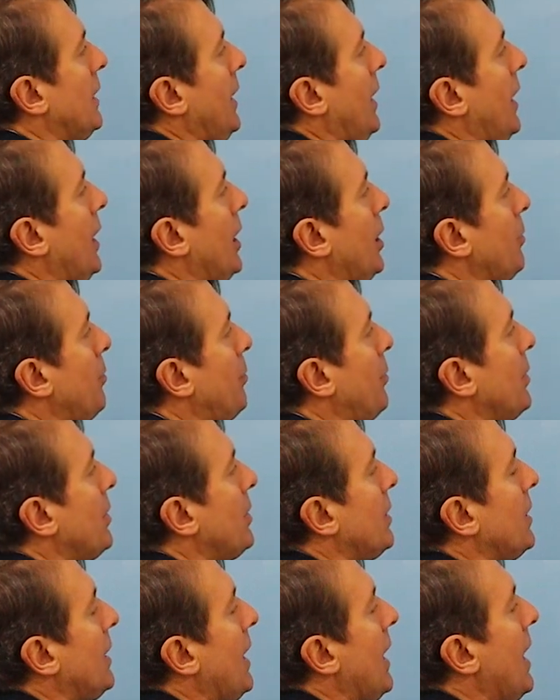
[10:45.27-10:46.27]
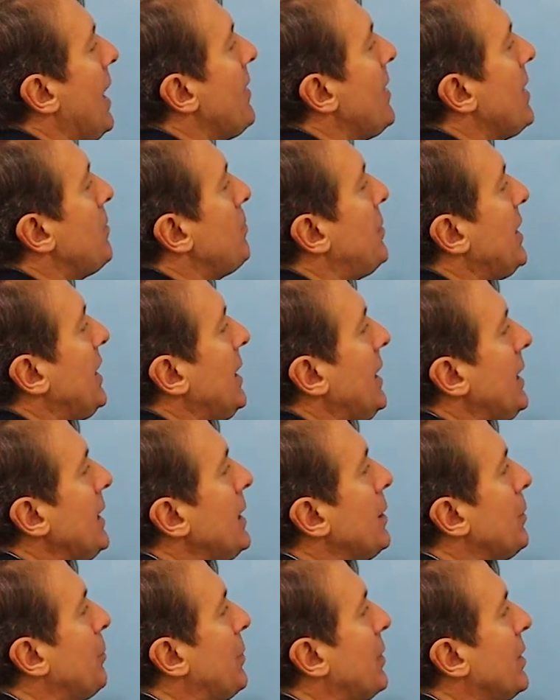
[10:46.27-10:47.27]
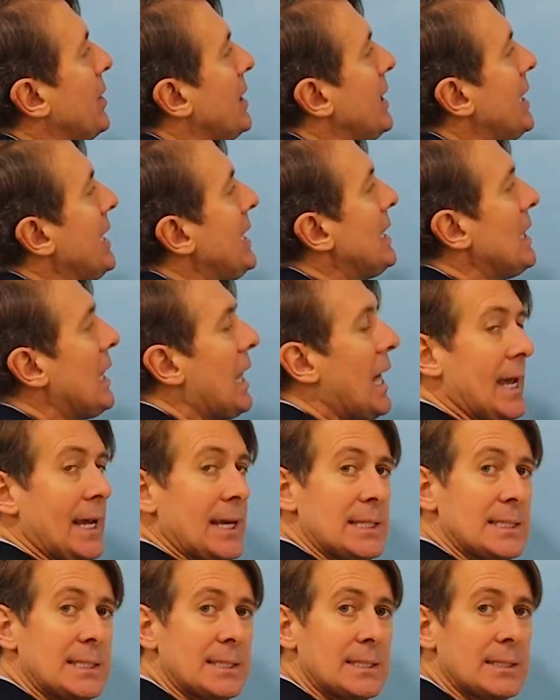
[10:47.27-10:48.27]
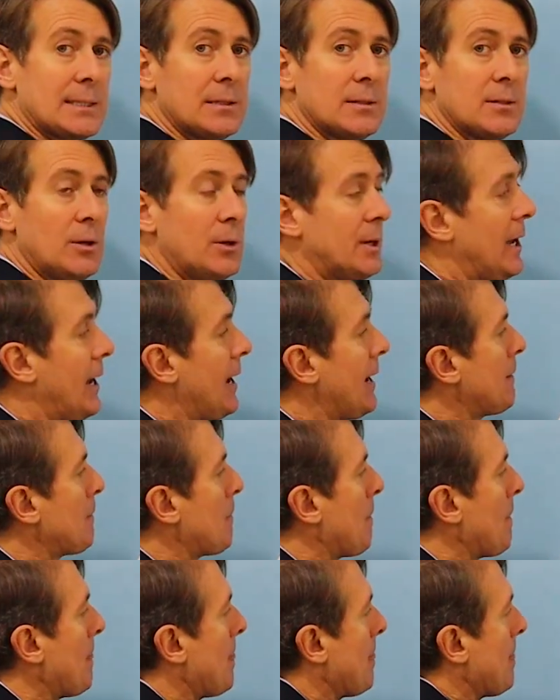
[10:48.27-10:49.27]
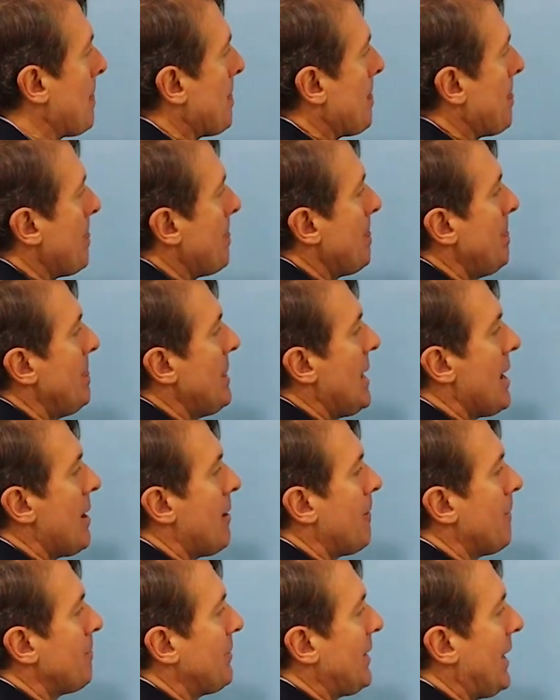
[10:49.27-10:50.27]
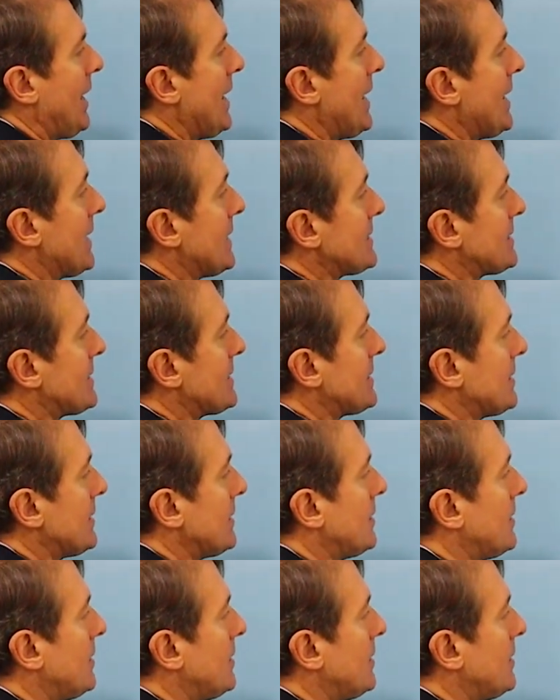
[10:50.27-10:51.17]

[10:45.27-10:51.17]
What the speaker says: Heb, and then bihib, he likes. Okay? Now, hes